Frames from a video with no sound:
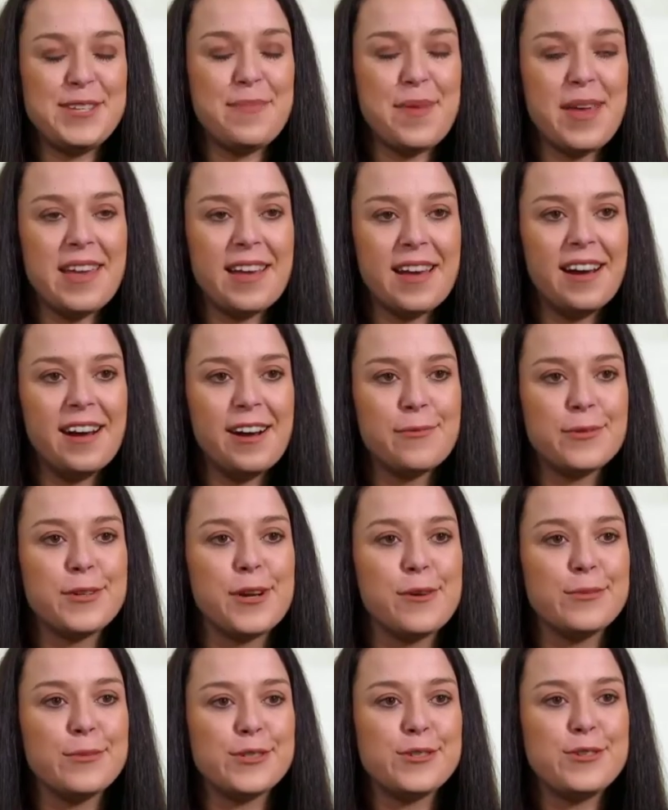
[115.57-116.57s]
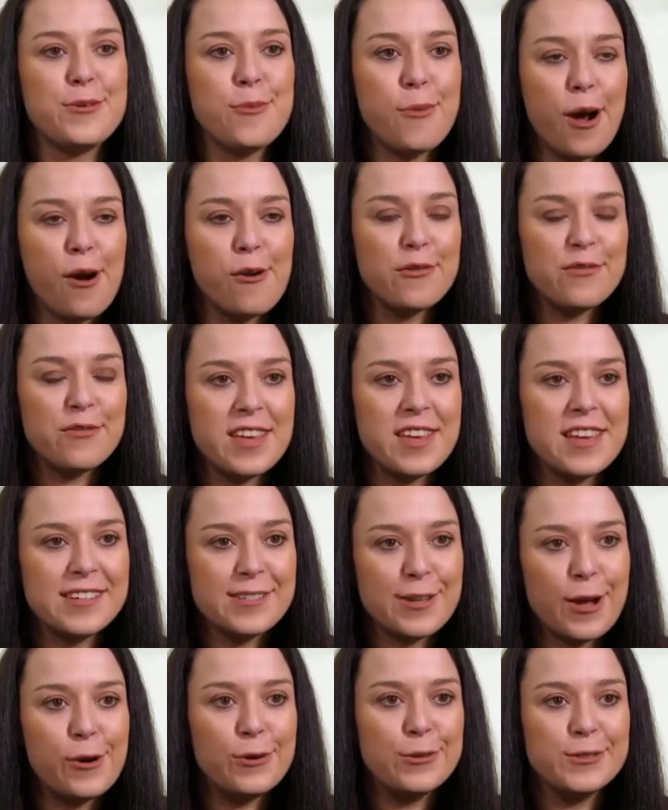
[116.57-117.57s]
Tracy Beaker when I was
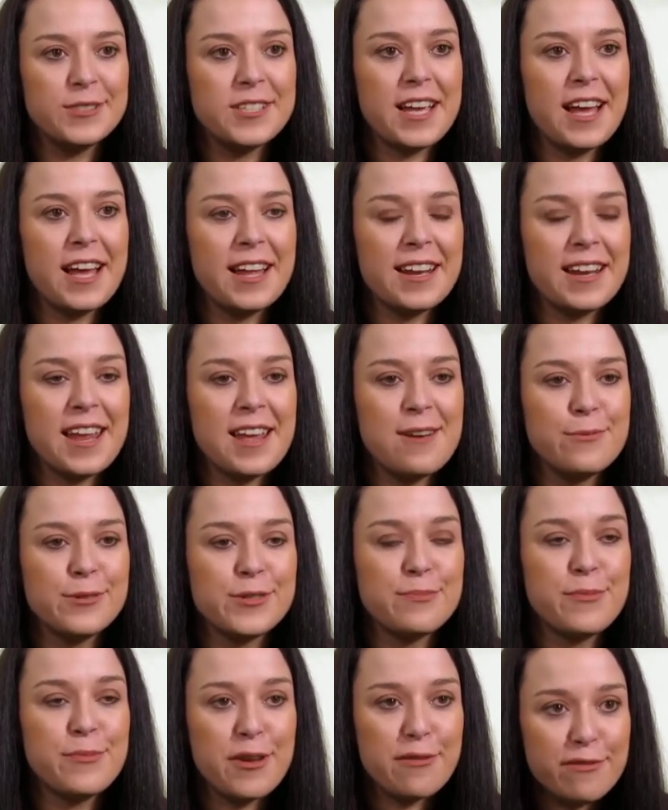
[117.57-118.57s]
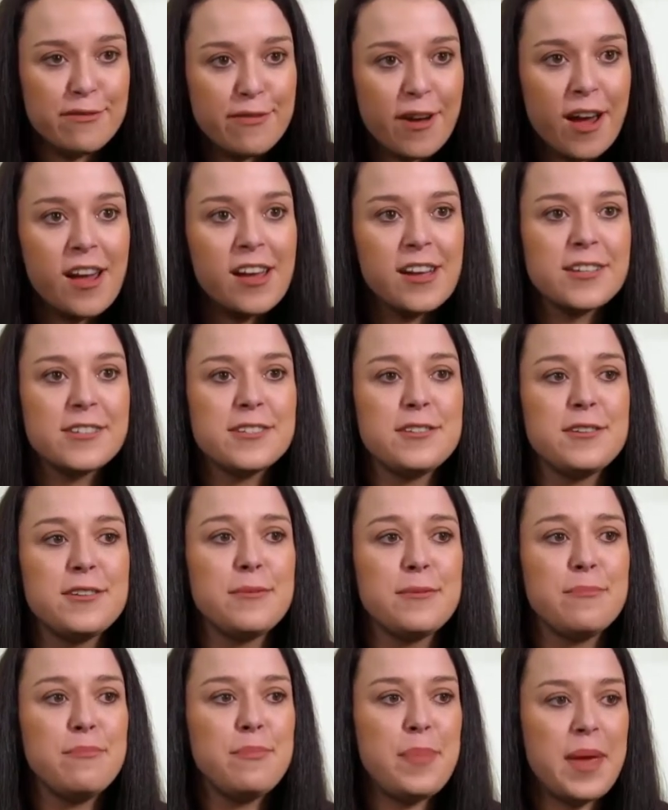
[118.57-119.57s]
12 years old and it was my
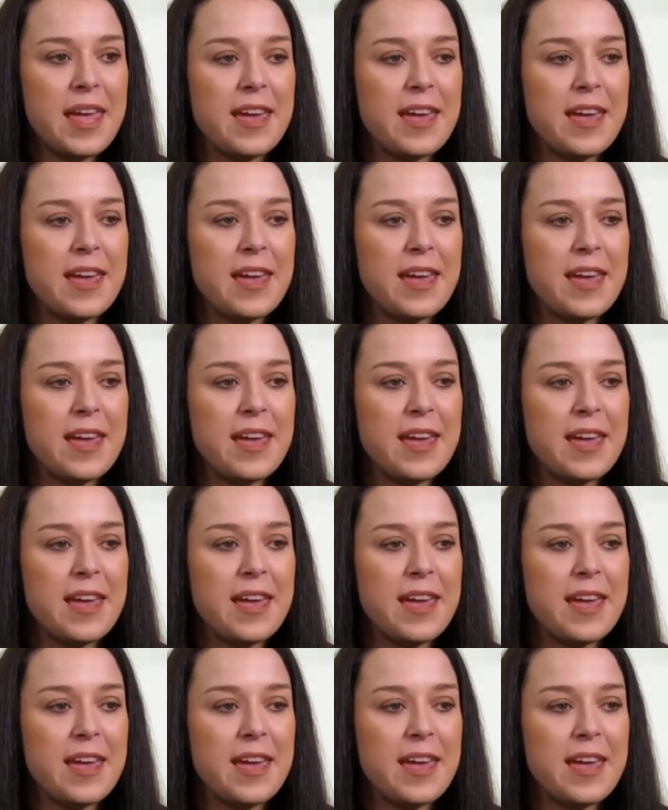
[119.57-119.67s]
first